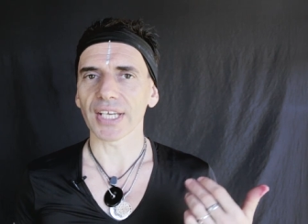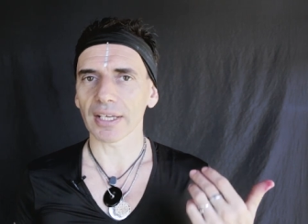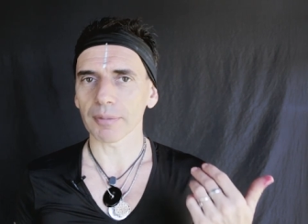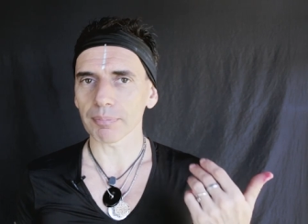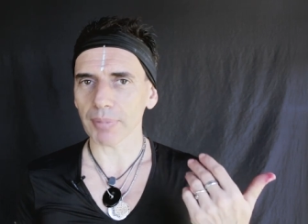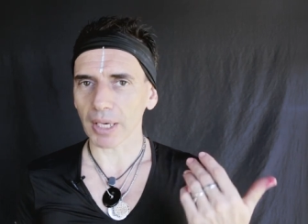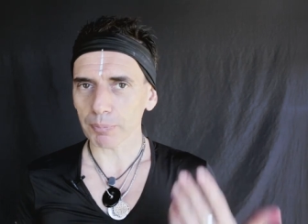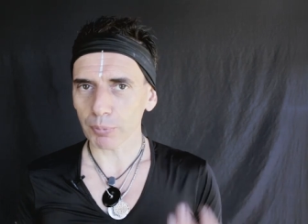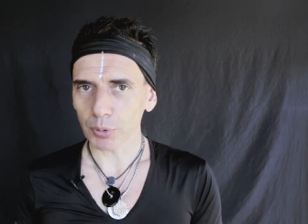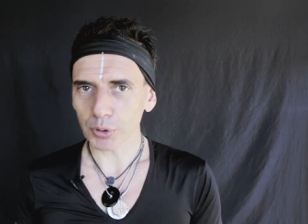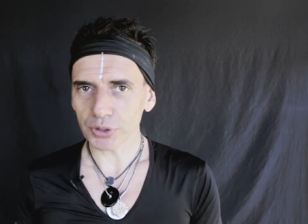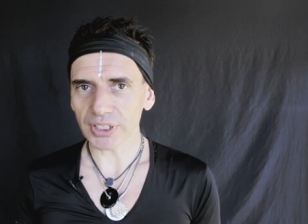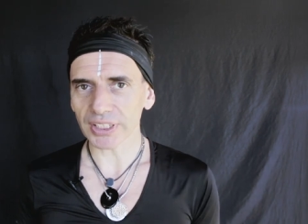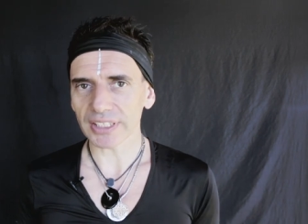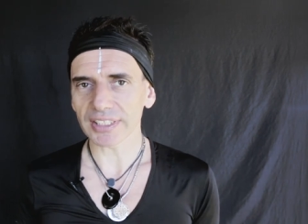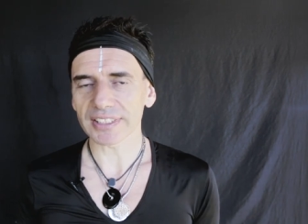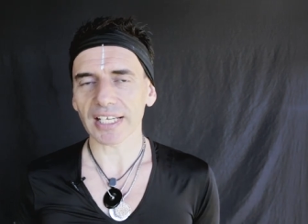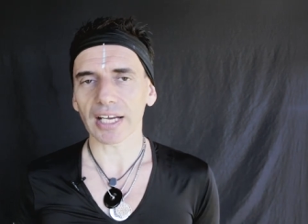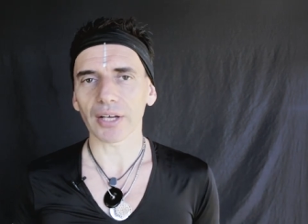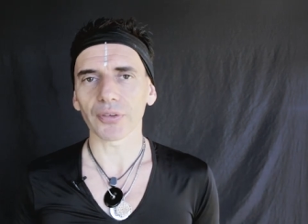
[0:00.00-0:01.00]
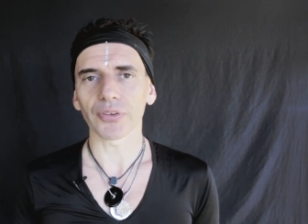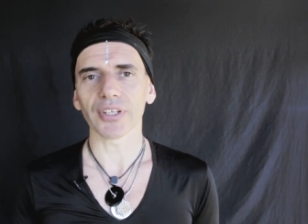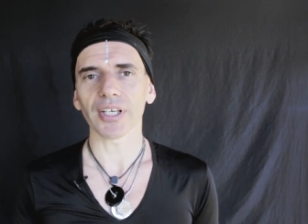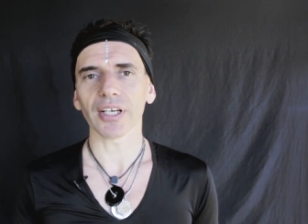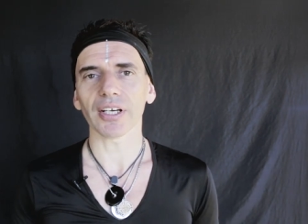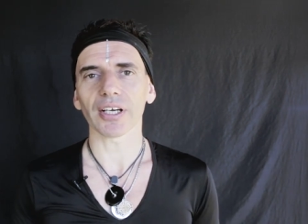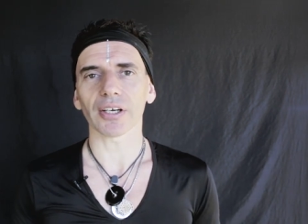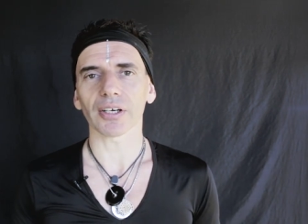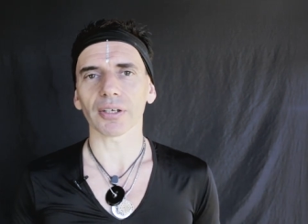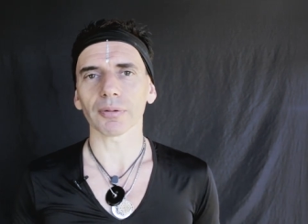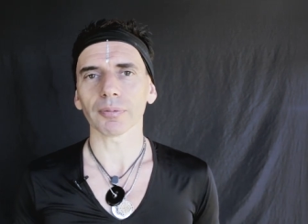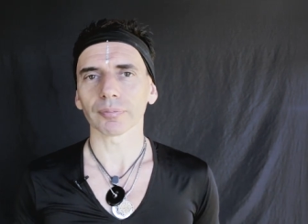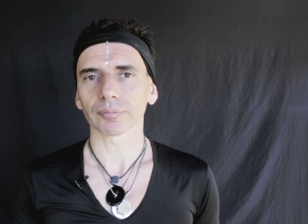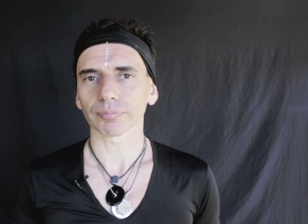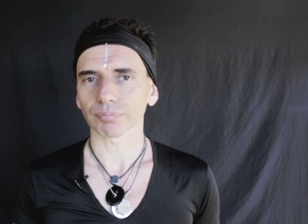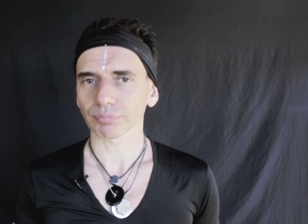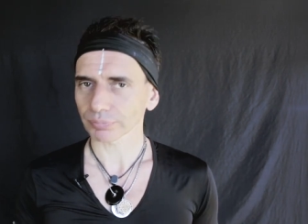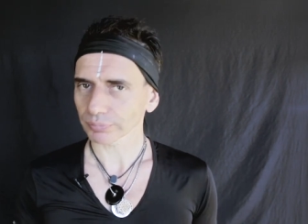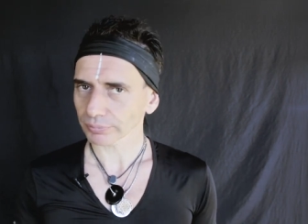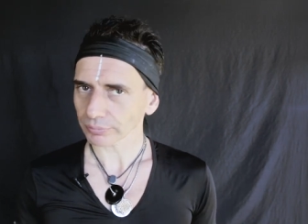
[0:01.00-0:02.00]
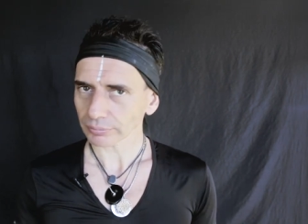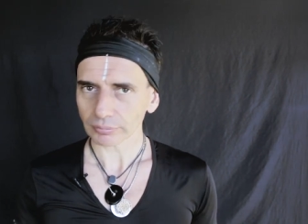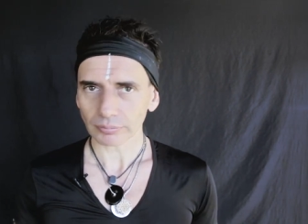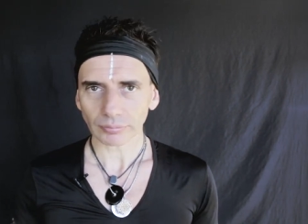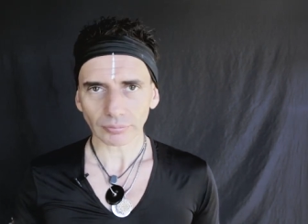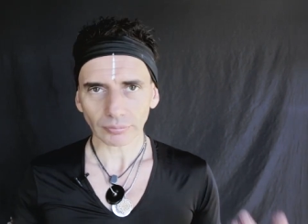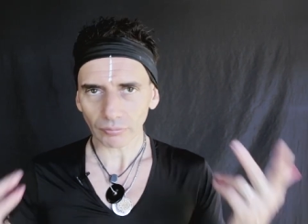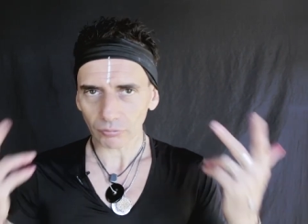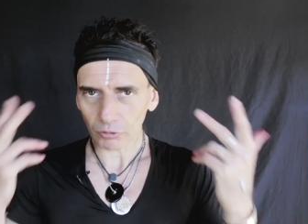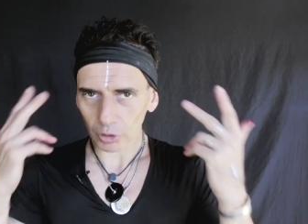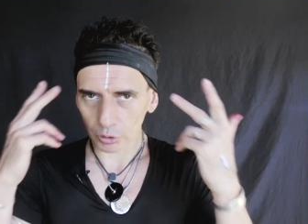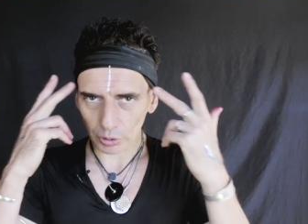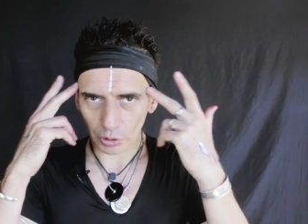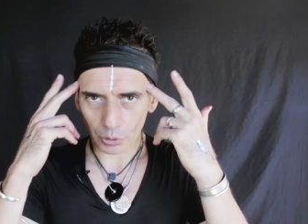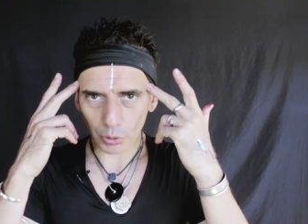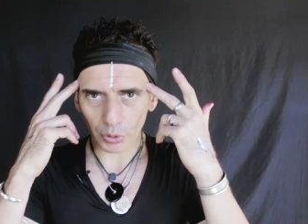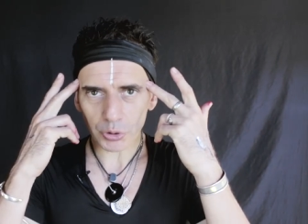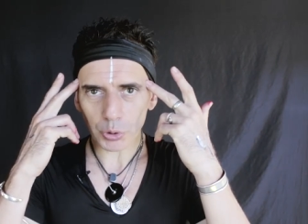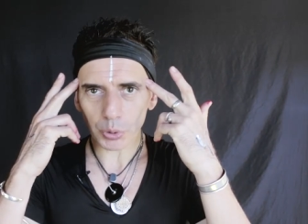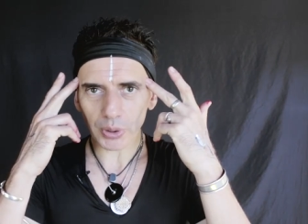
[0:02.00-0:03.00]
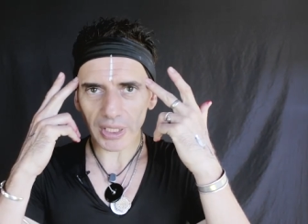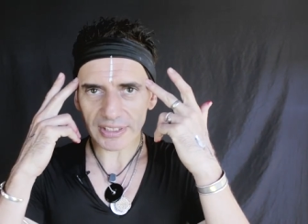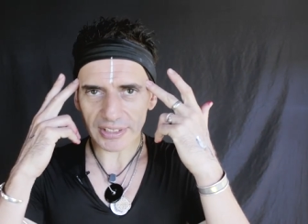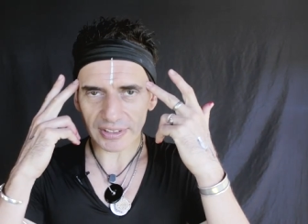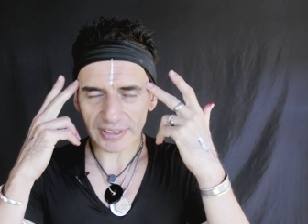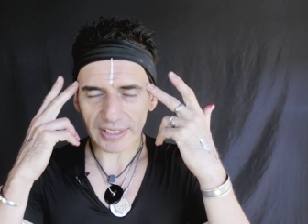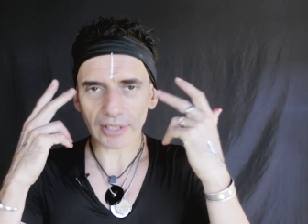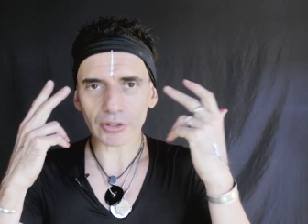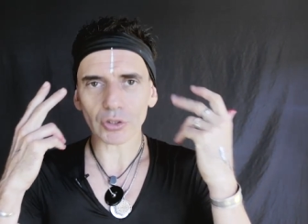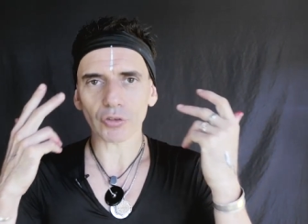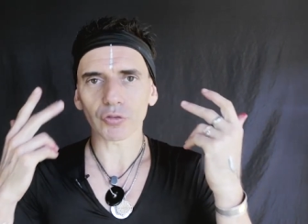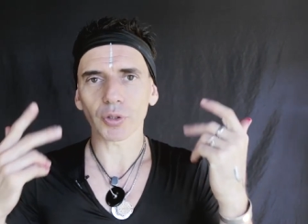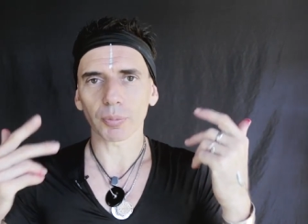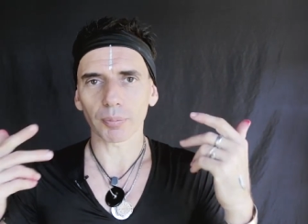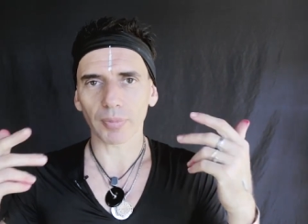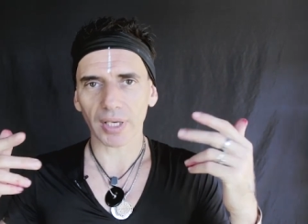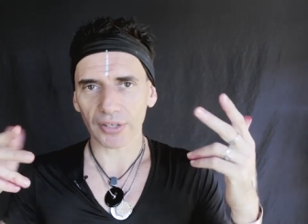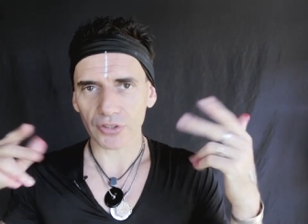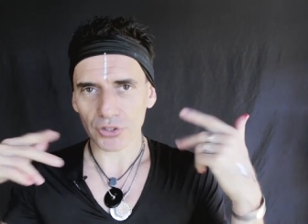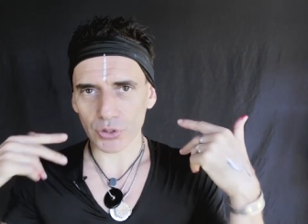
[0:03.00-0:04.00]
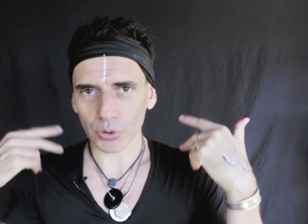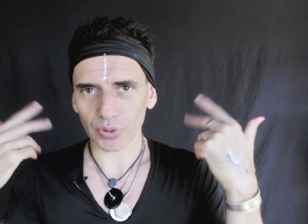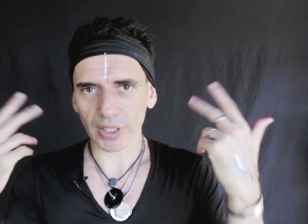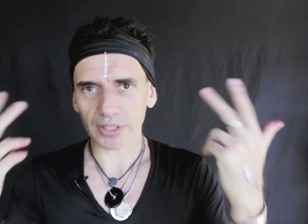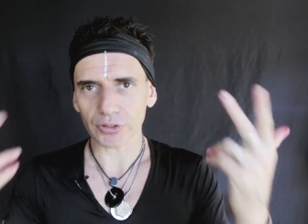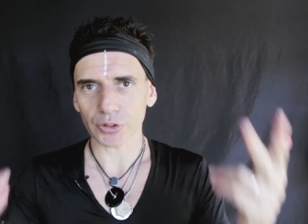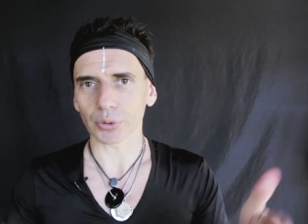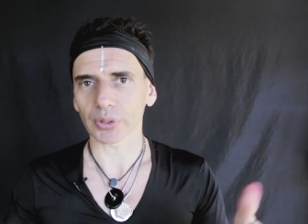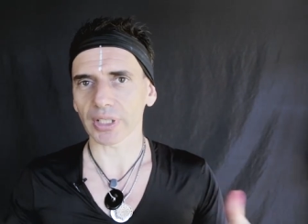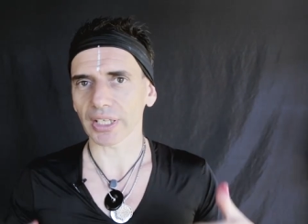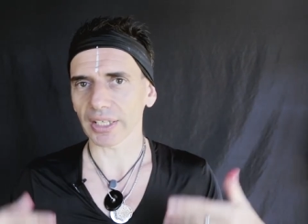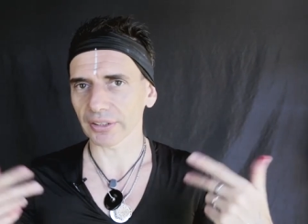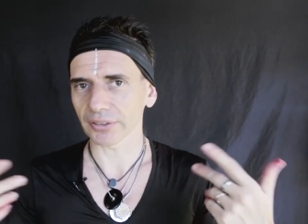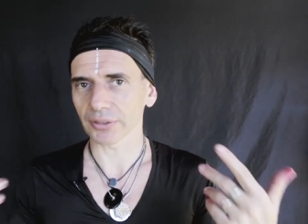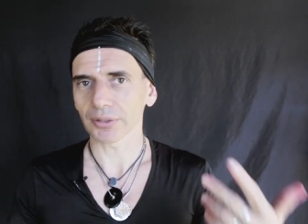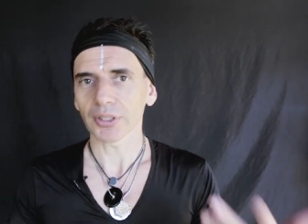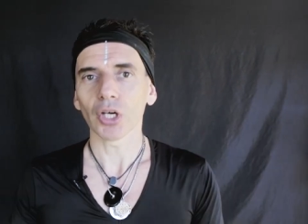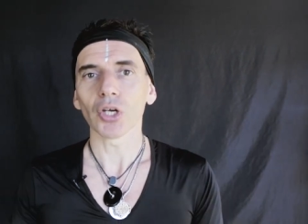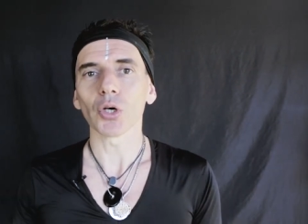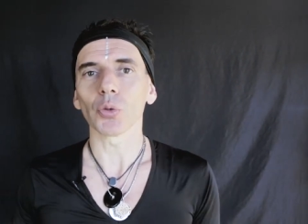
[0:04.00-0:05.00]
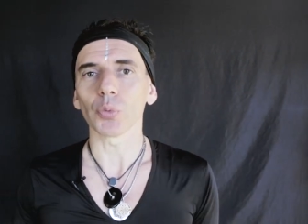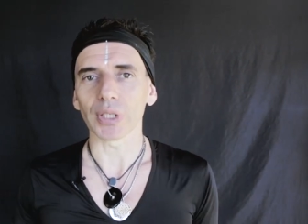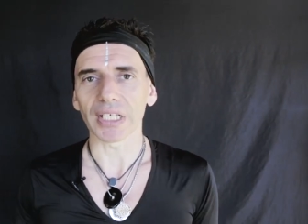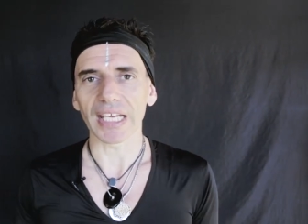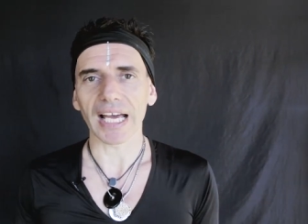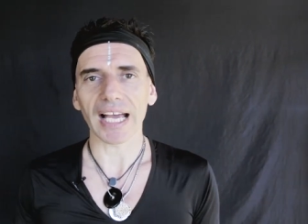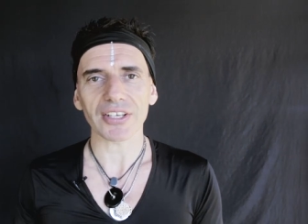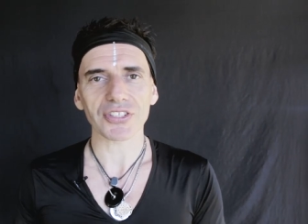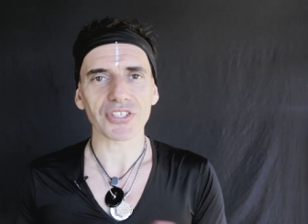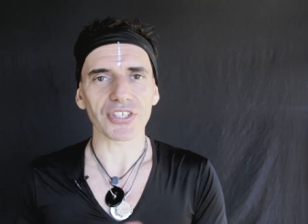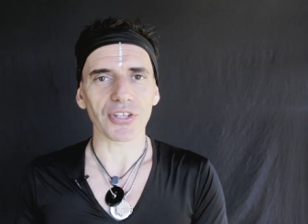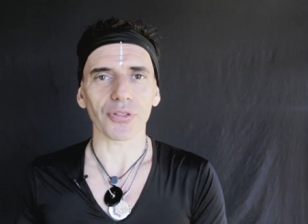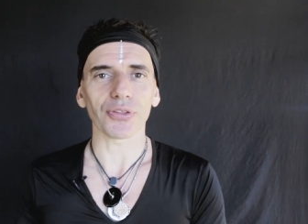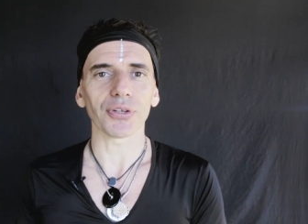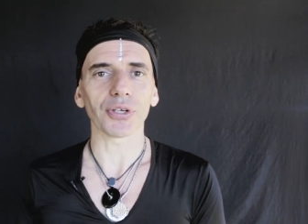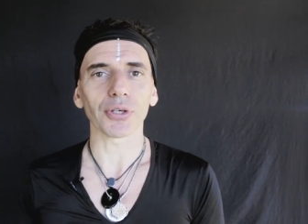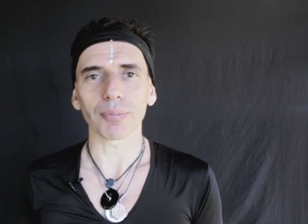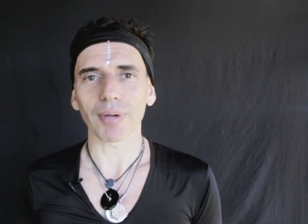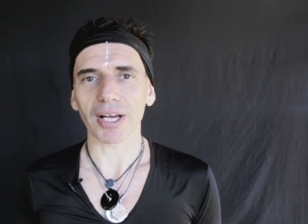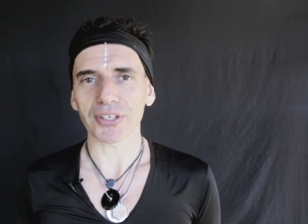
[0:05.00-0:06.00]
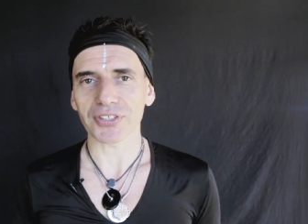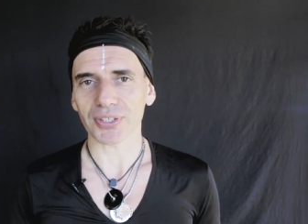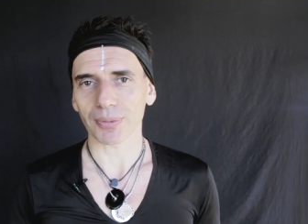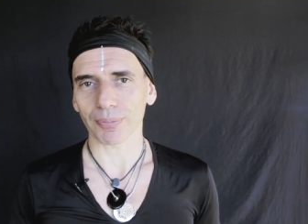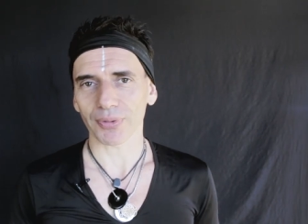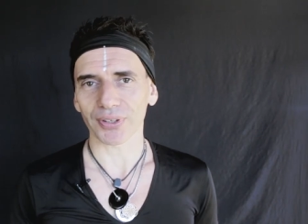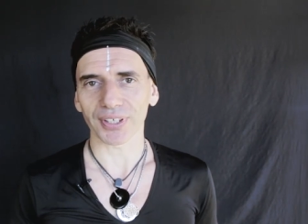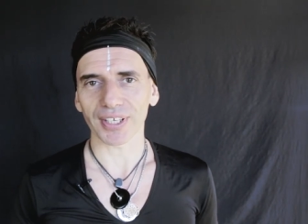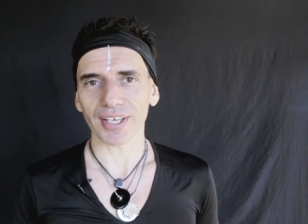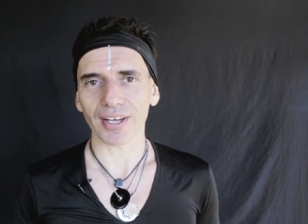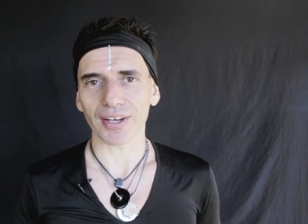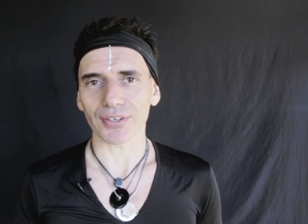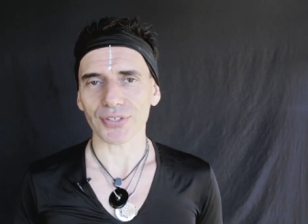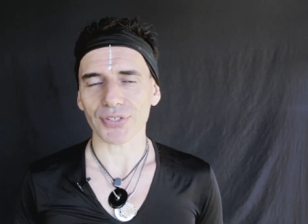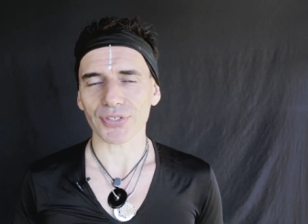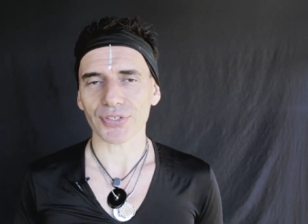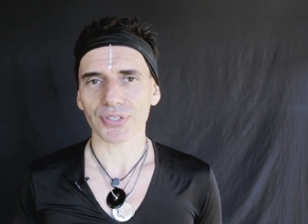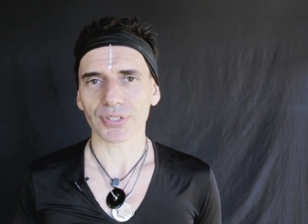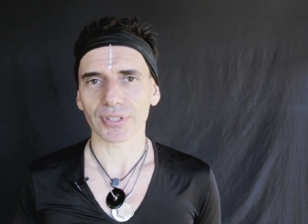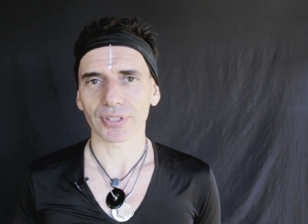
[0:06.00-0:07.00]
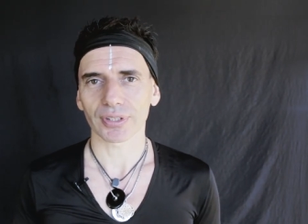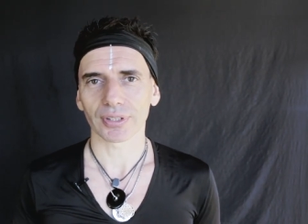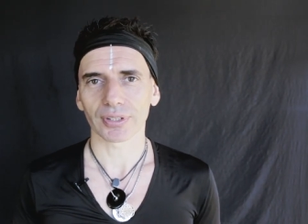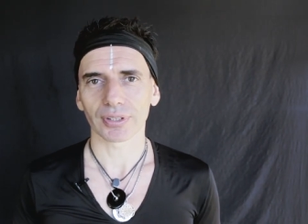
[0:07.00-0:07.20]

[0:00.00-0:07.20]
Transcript: then by putting it out there, you're going to get it out of your mind so that you can relax and think about something else.